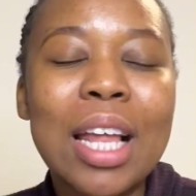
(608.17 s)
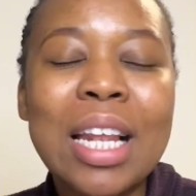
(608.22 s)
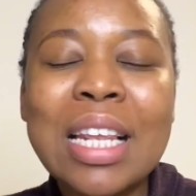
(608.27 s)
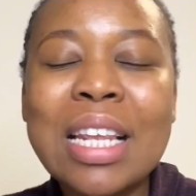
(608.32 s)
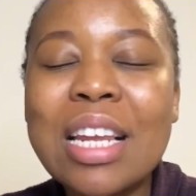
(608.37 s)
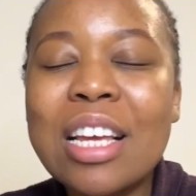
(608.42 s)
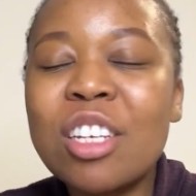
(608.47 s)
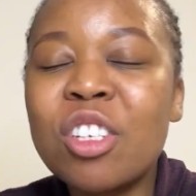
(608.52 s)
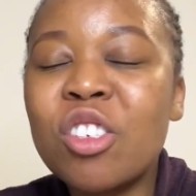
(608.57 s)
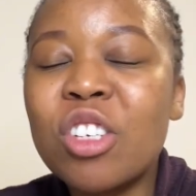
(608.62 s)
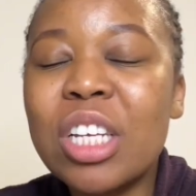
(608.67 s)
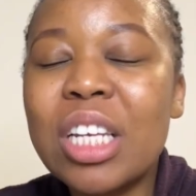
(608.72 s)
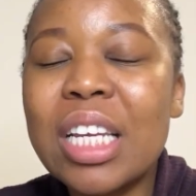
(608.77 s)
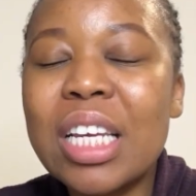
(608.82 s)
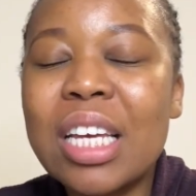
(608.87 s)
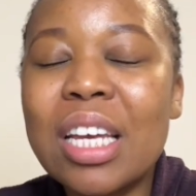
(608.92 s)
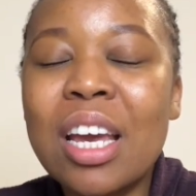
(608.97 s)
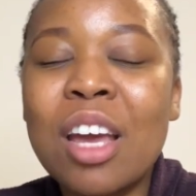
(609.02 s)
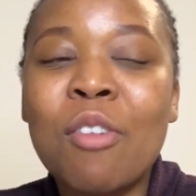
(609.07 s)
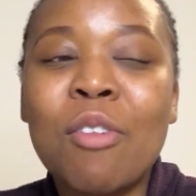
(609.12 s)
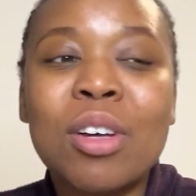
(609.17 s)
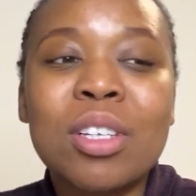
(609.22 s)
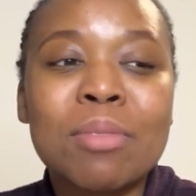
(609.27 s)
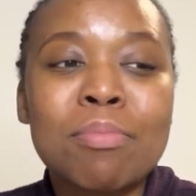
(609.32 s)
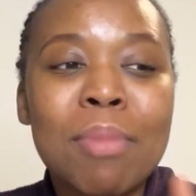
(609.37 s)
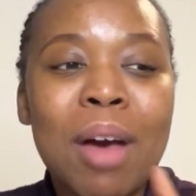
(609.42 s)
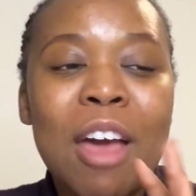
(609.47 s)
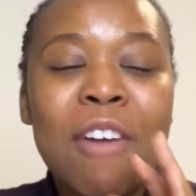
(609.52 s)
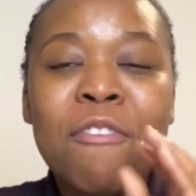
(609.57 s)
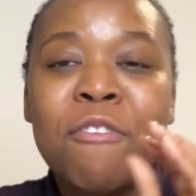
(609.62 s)
Literally, it was
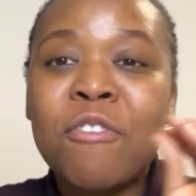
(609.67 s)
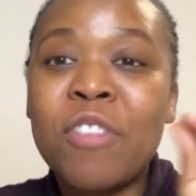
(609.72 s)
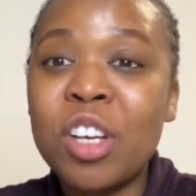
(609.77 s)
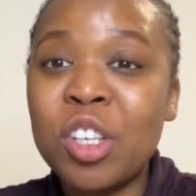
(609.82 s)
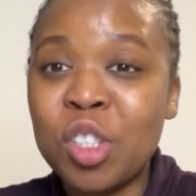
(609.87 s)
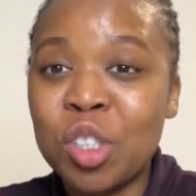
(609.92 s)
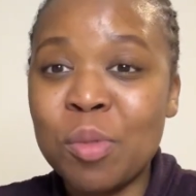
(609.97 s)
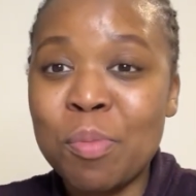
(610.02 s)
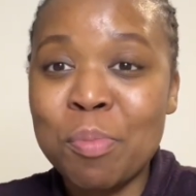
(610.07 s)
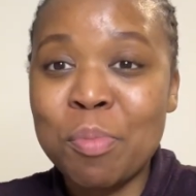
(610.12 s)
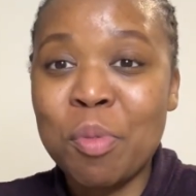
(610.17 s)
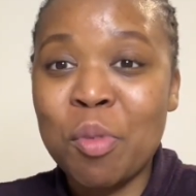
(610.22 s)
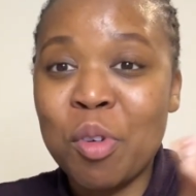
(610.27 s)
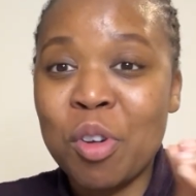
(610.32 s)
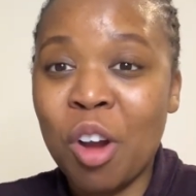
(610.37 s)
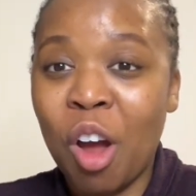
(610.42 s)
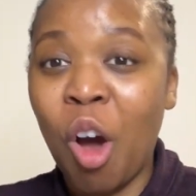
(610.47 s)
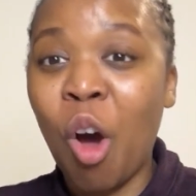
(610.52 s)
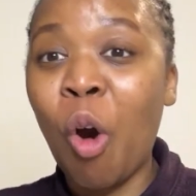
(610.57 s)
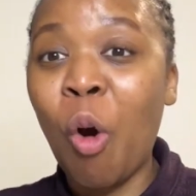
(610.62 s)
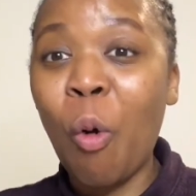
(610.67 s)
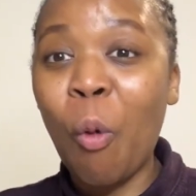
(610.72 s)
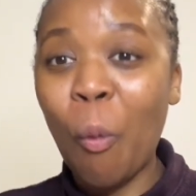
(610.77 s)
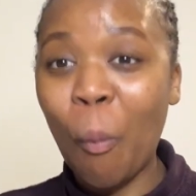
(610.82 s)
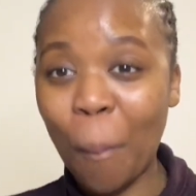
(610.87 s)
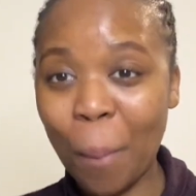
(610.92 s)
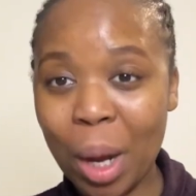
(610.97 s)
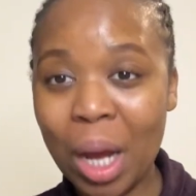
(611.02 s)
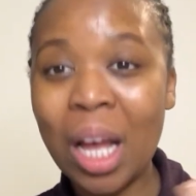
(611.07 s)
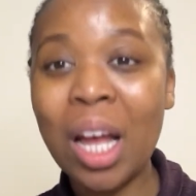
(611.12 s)
my vision board
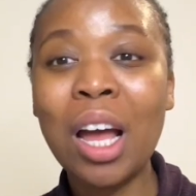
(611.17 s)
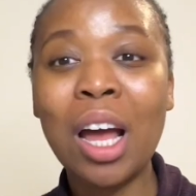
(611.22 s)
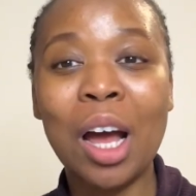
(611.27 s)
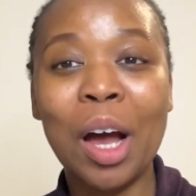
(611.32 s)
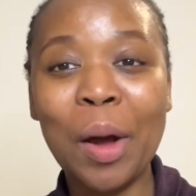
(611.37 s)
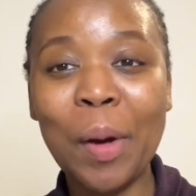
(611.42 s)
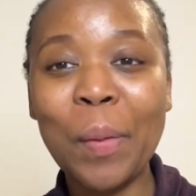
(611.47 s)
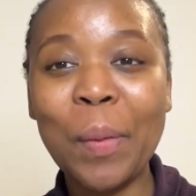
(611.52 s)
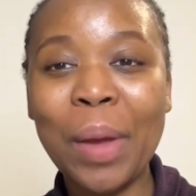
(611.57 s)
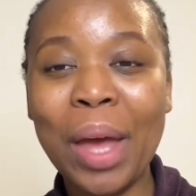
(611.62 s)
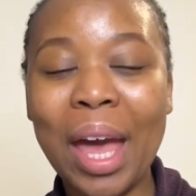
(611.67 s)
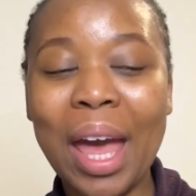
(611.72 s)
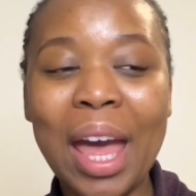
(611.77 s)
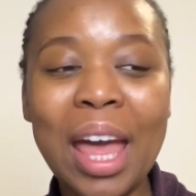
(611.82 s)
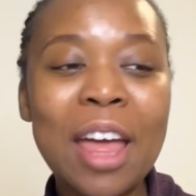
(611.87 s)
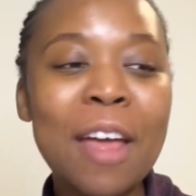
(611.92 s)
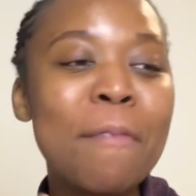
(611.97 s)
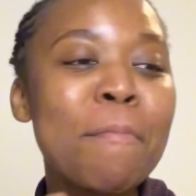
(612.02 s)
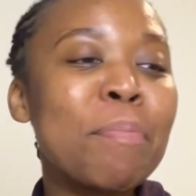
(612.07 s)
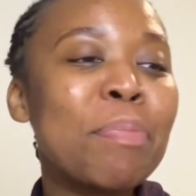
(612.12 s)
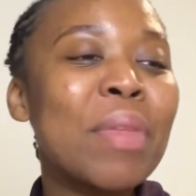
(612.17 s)
home. Okay.